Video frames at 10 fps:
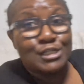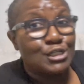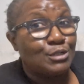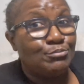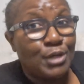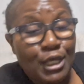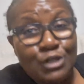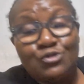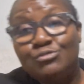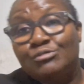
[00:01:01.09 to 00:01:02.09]
to the
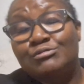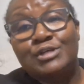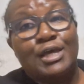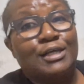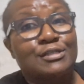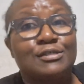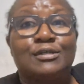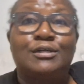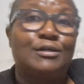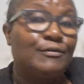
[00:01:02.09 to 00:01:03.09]
beach. You could take it
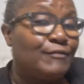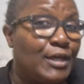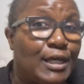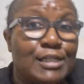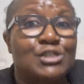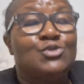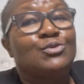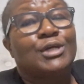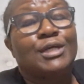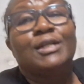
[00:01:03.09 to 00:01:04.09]
to events. You
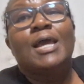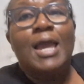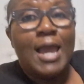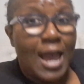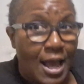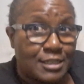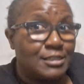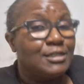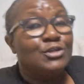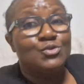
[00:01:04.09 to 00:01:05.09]
can
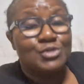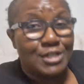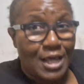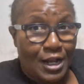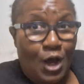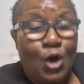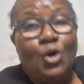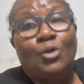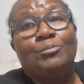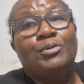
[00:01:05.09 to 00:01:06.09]
actually use it at
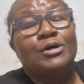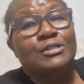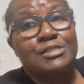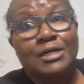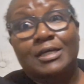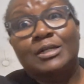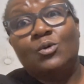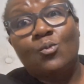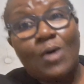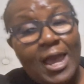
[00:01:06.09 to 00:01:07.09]
home, tuck it
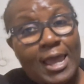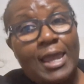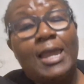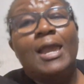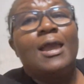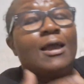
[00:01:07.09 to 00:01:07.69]
away.